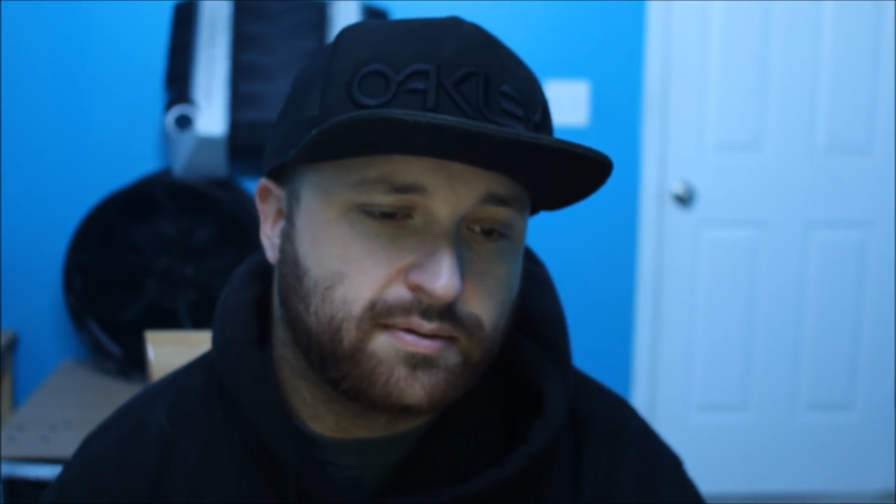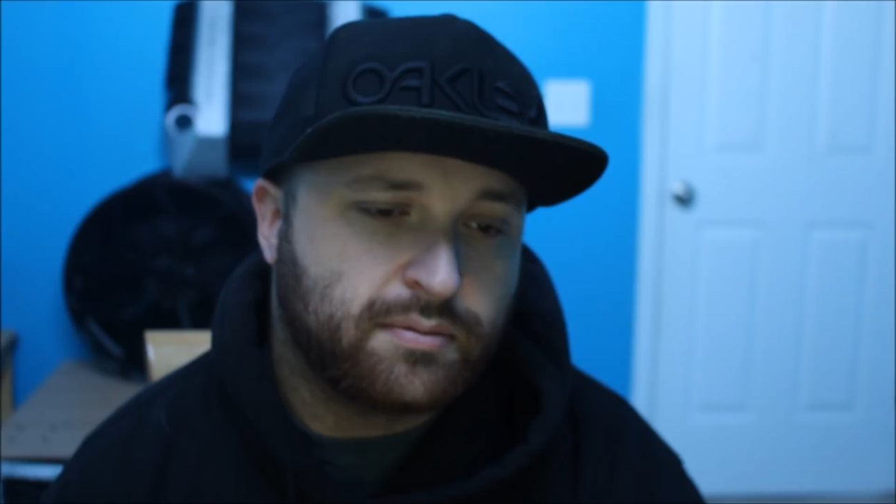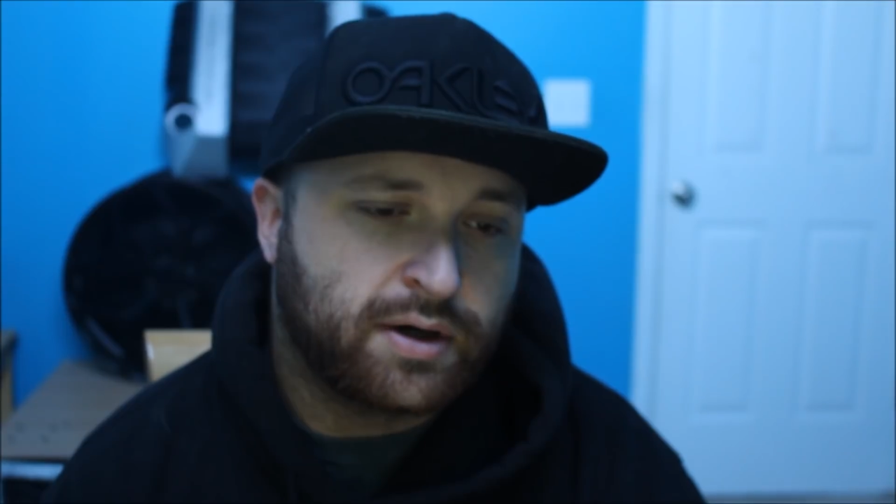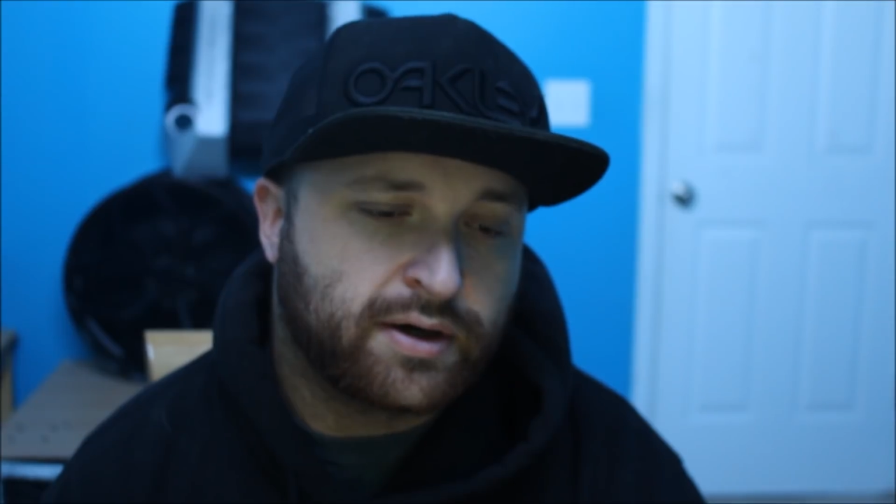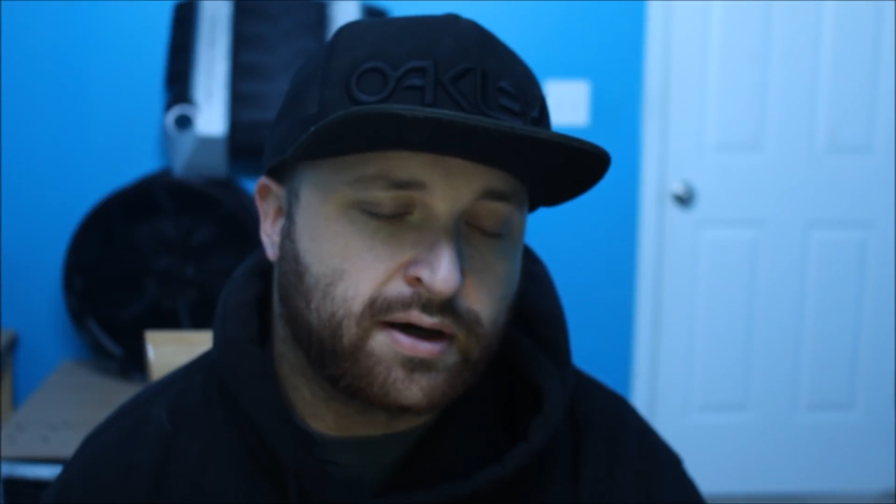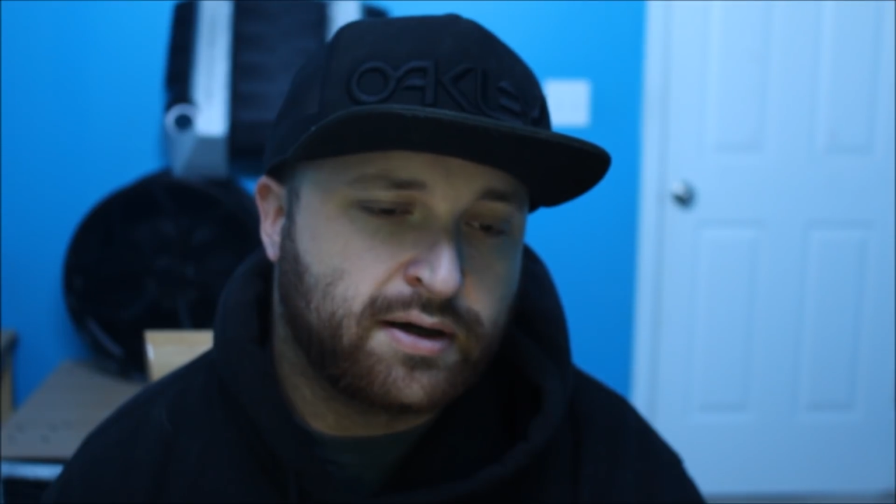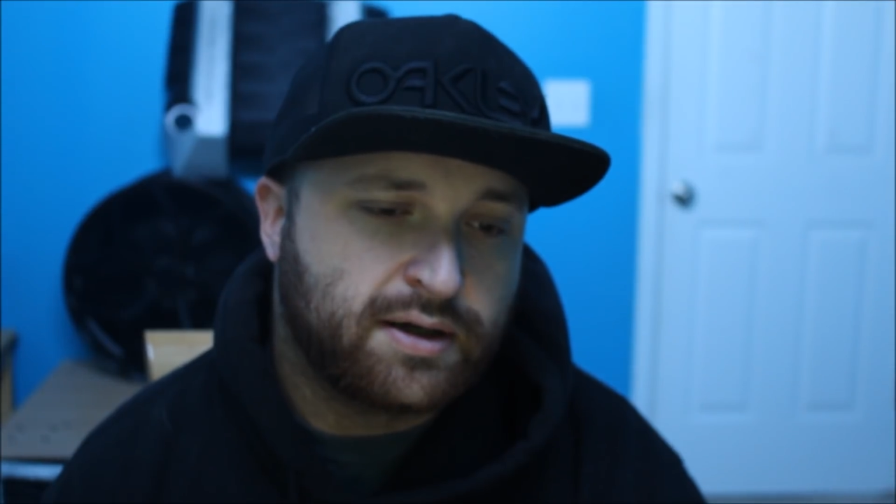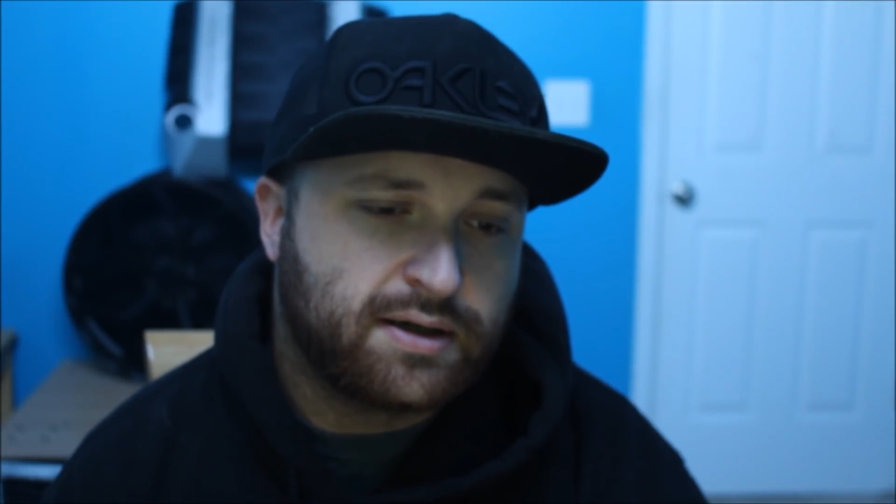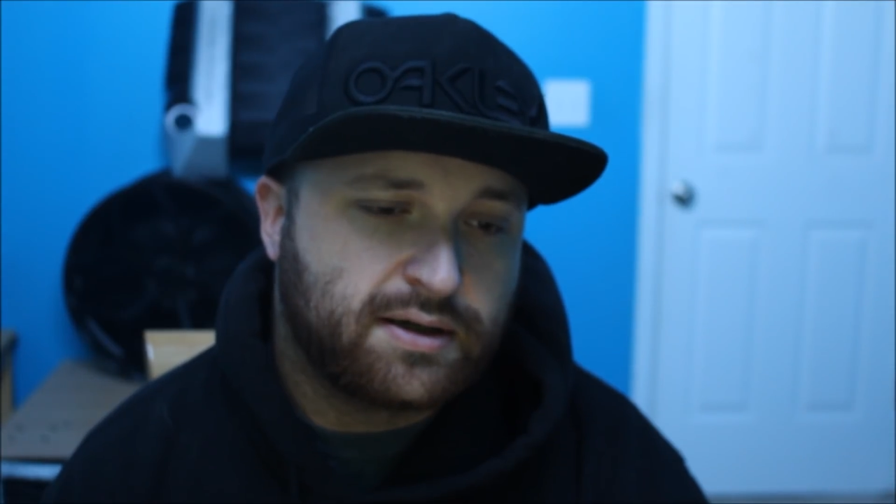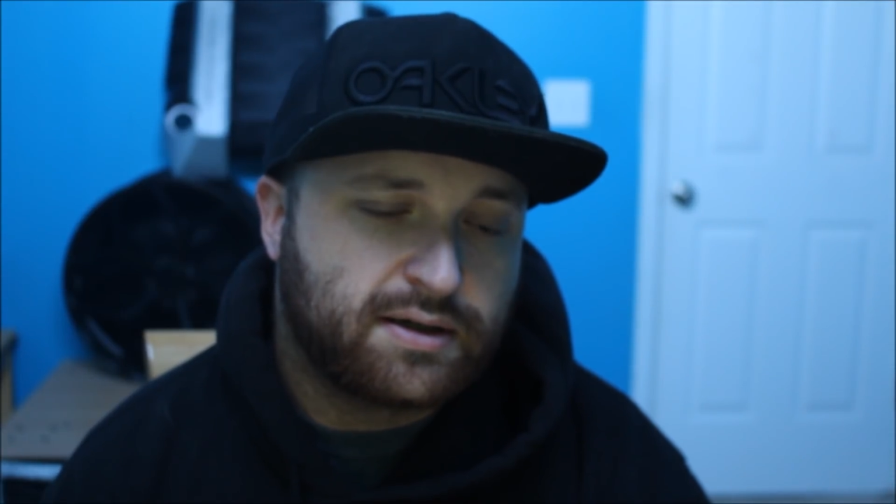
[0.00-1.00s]
But
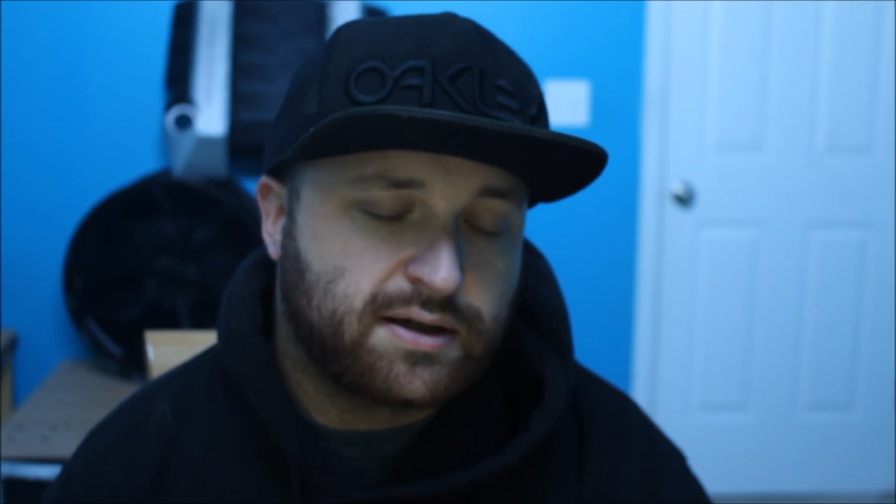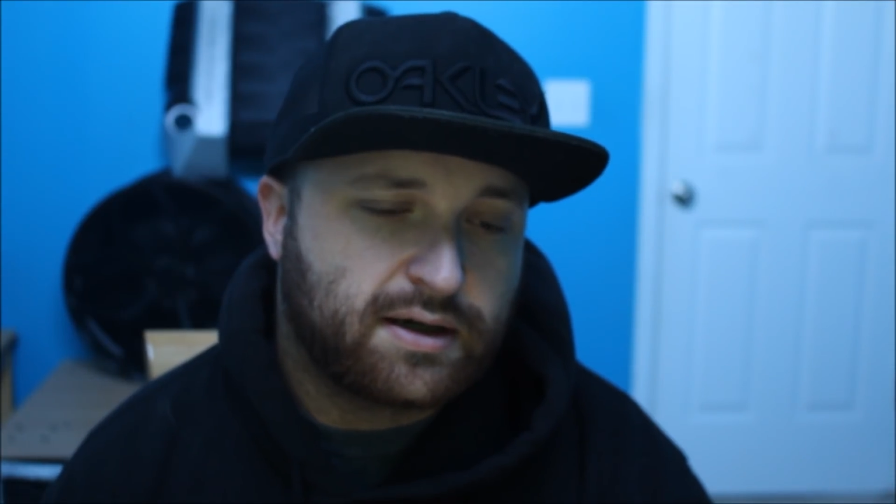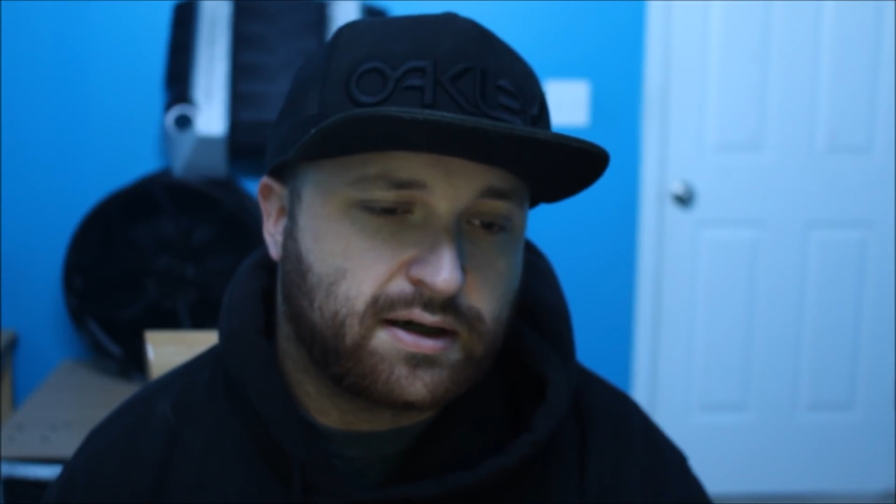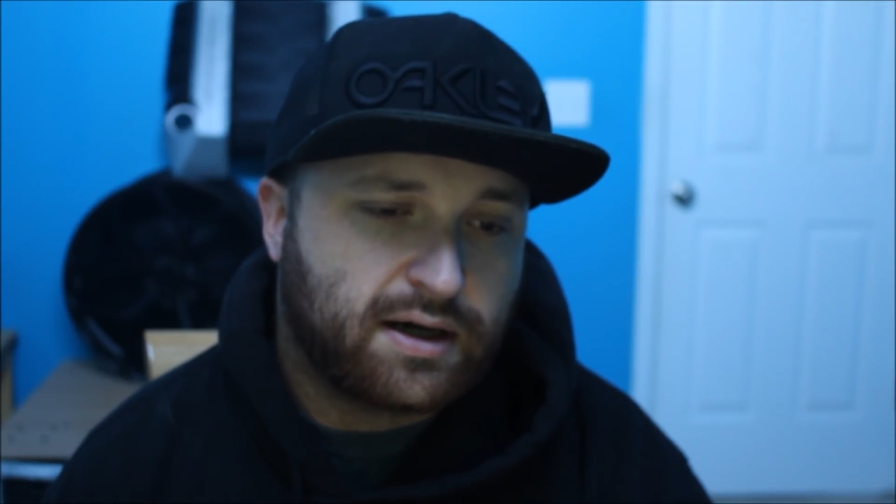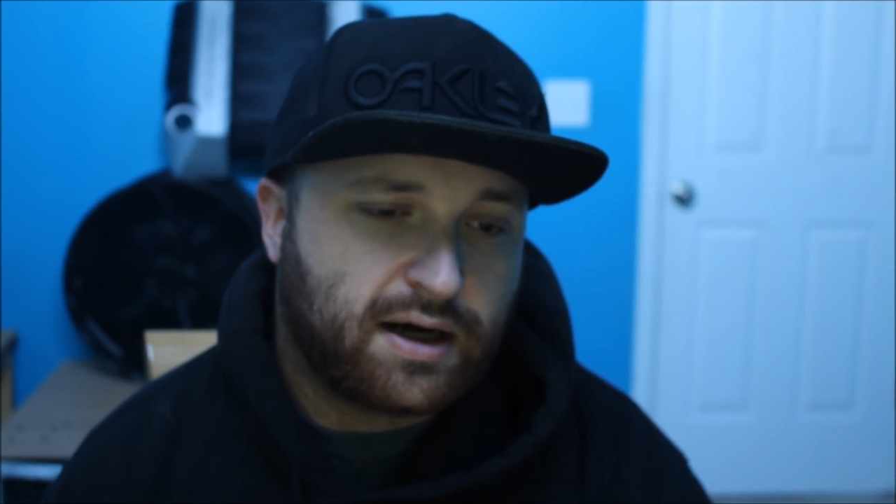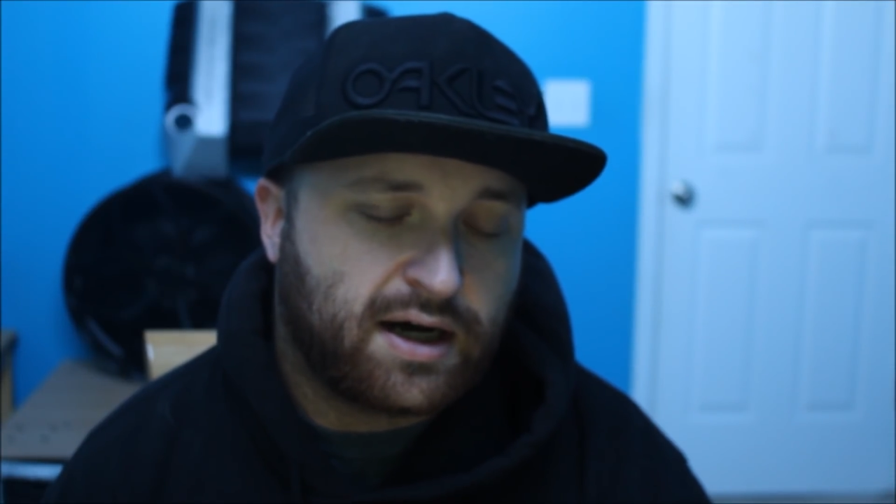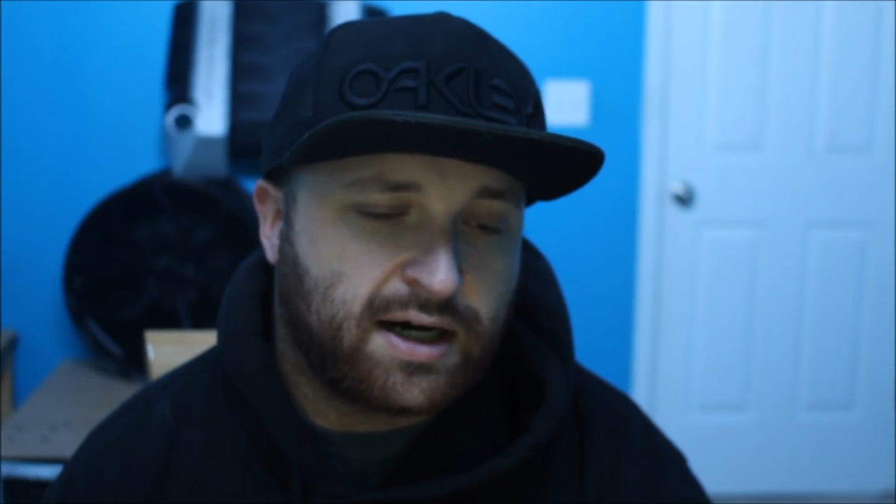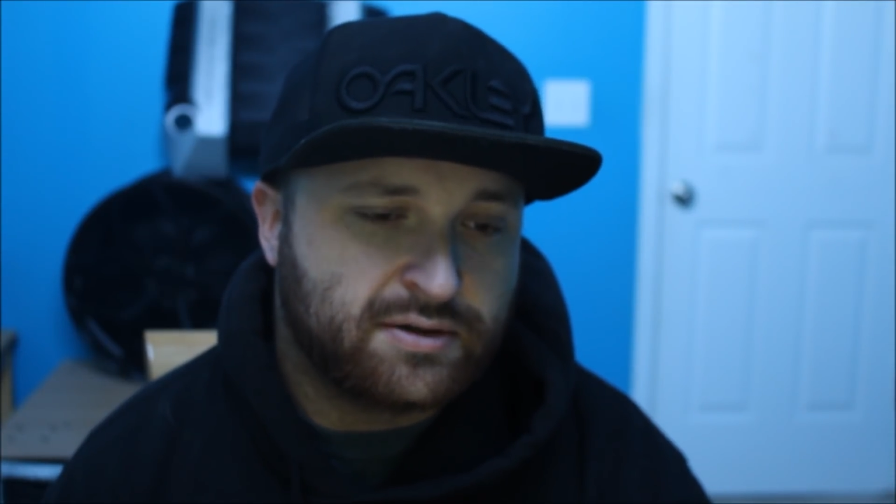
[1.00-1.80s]
I